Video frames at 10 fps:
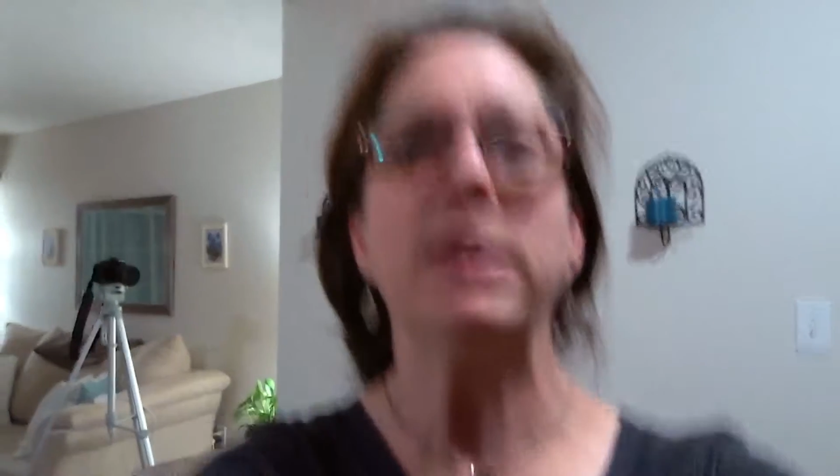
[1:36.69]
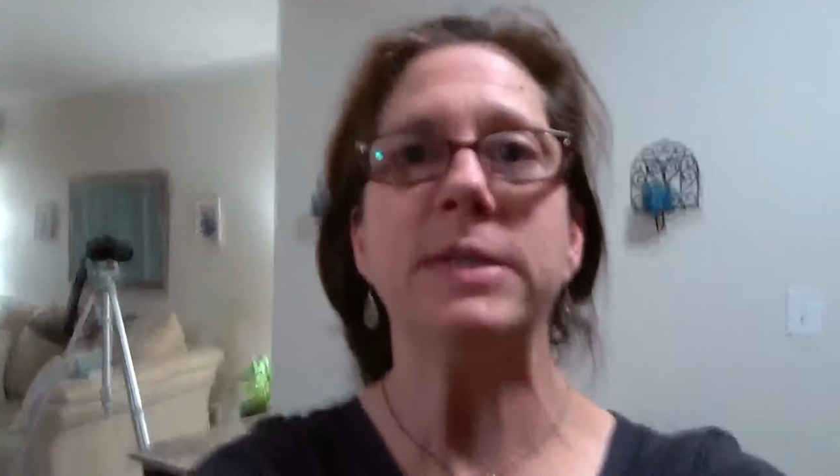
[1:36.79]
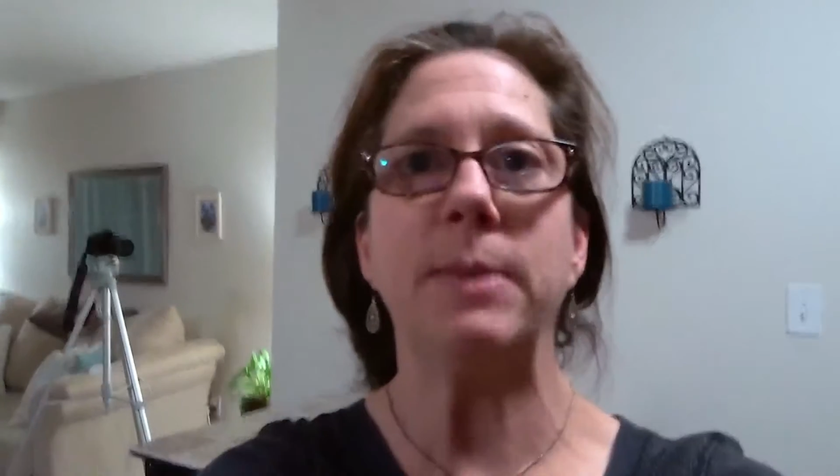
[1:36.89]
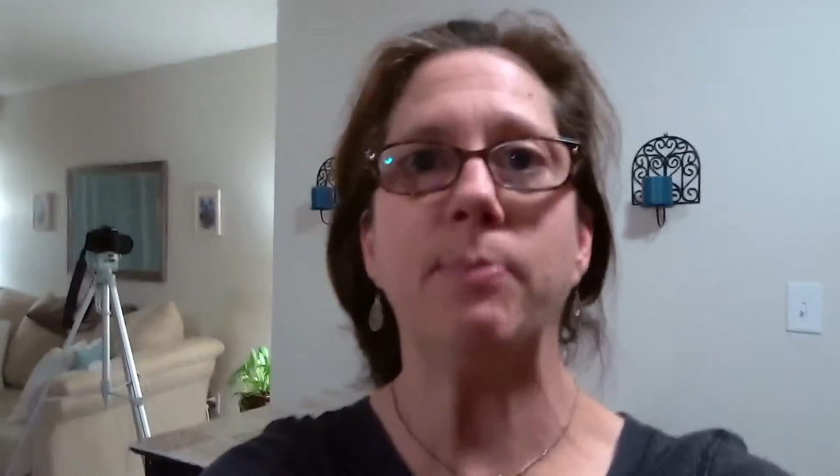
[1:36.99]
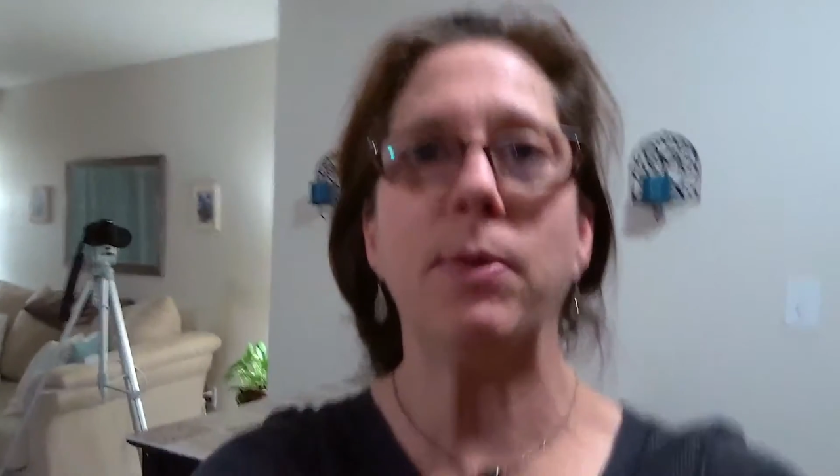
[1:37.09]

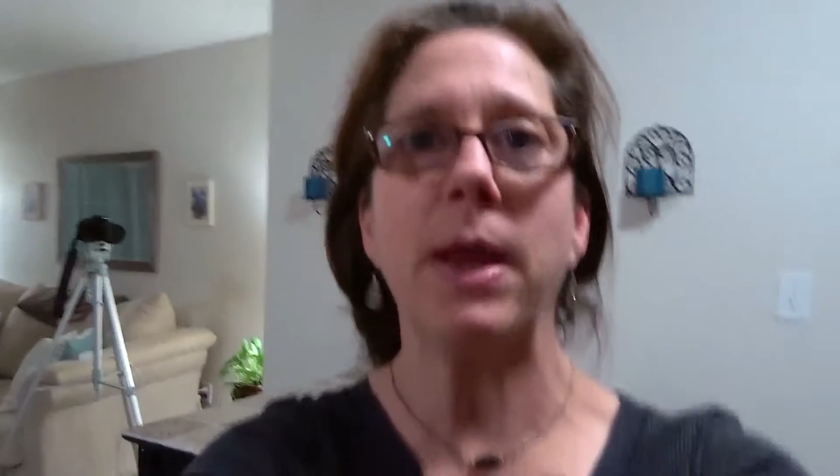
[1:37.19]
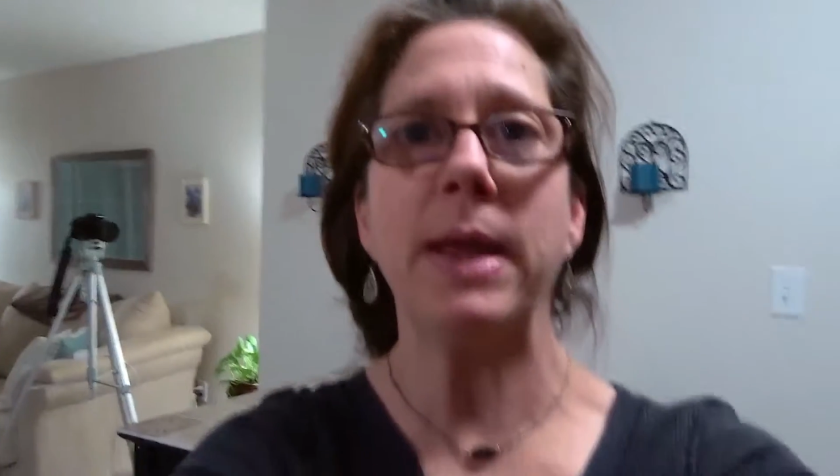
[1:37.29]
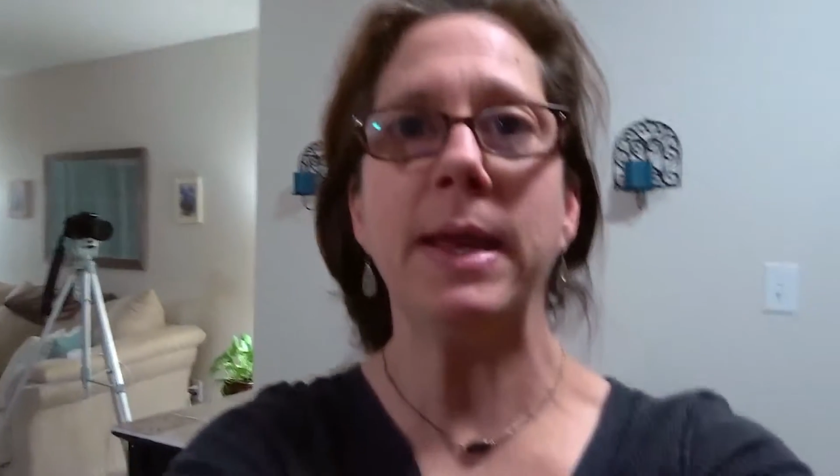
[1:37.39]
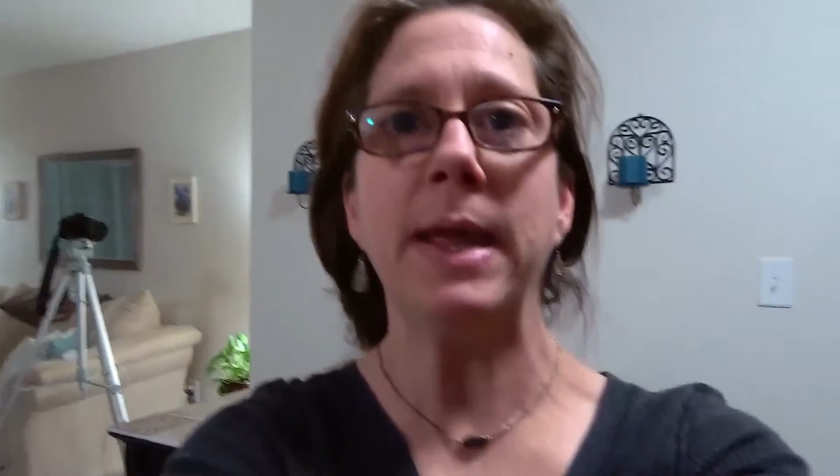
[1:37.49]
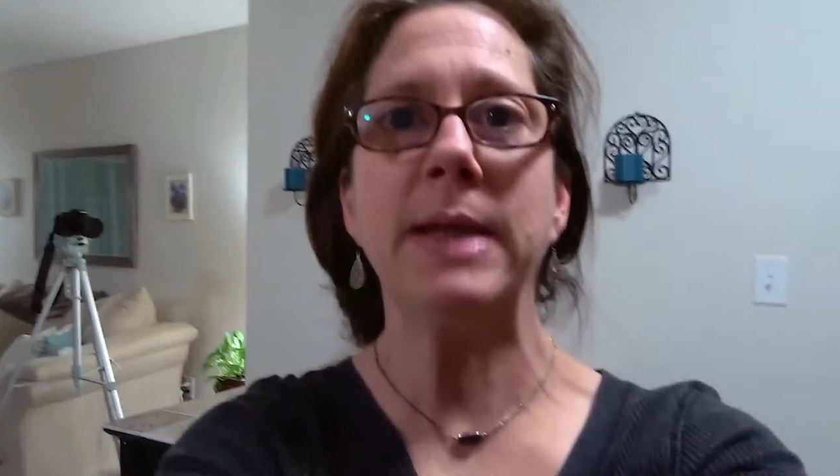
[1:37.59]
to
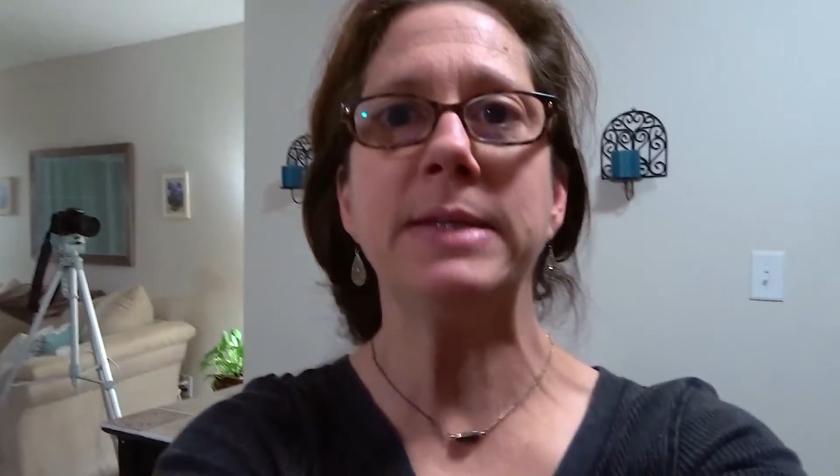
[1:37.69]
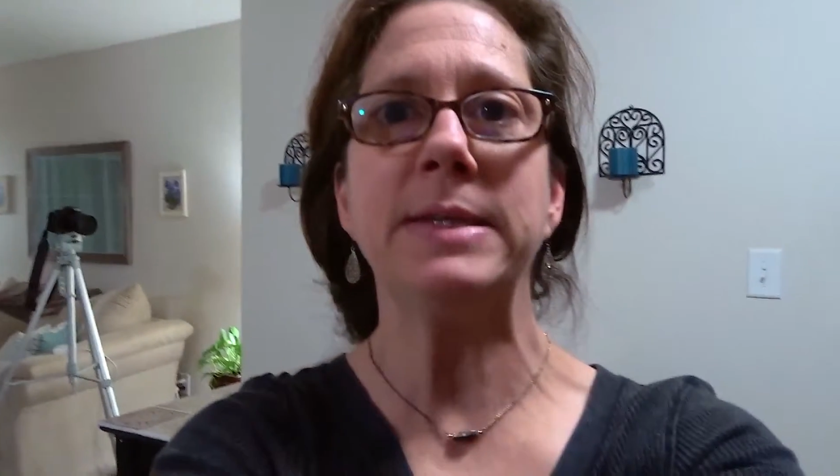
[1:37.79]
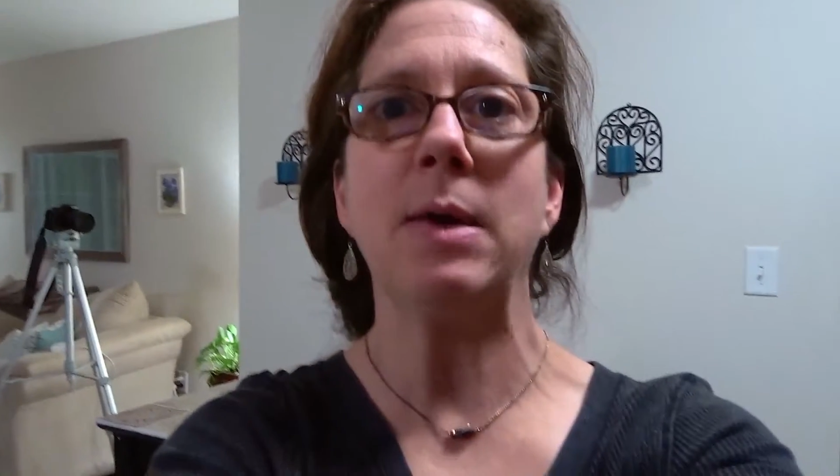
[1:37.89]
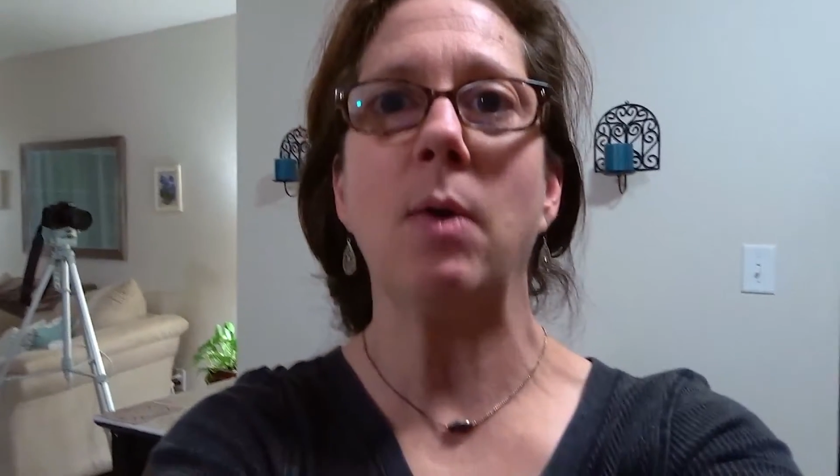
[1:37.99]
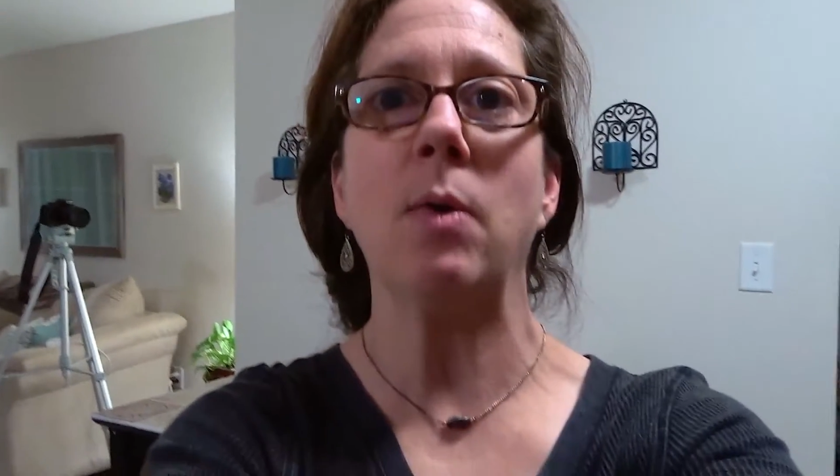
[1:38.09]
brighten
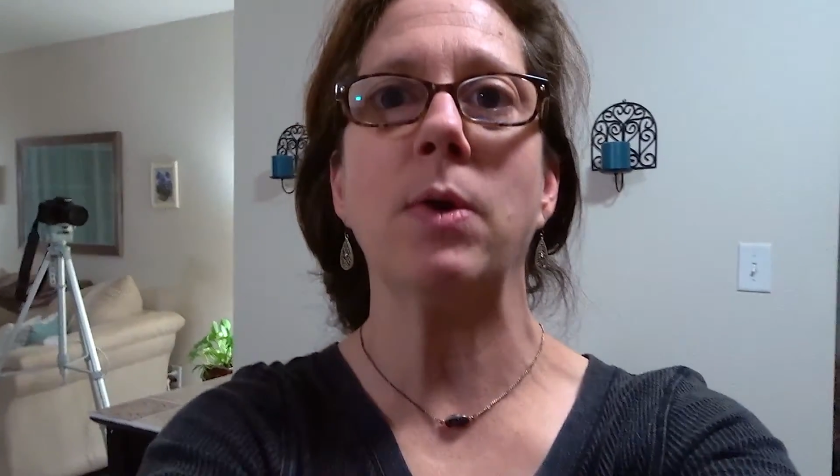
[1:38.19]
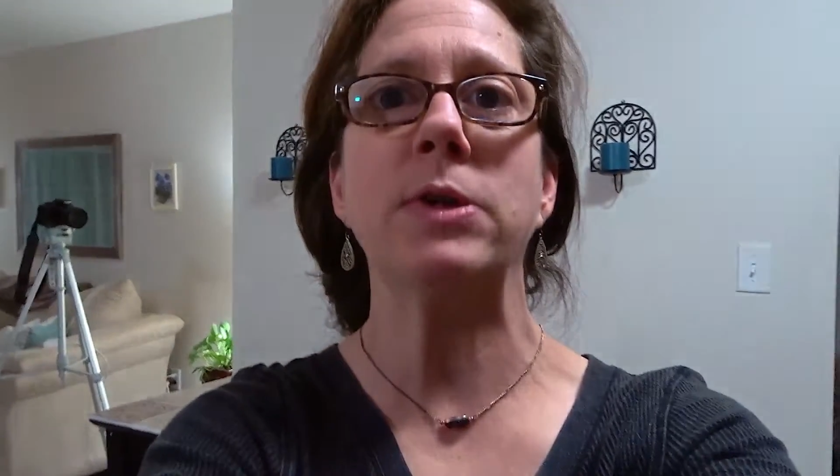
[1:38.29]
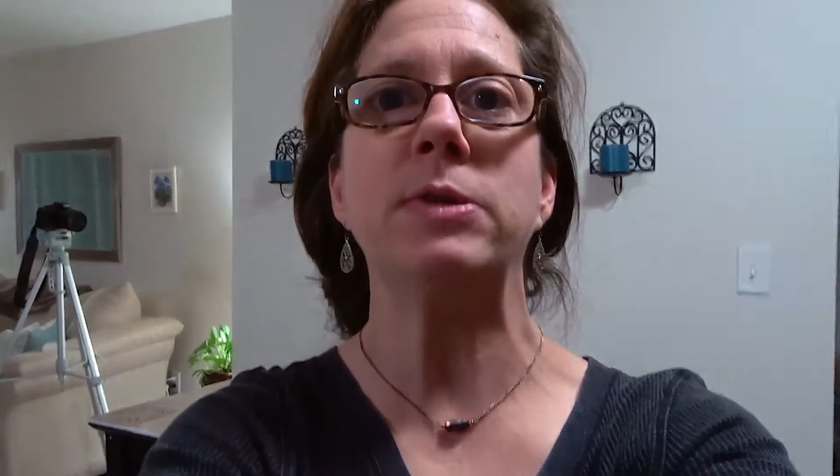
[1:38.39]
it or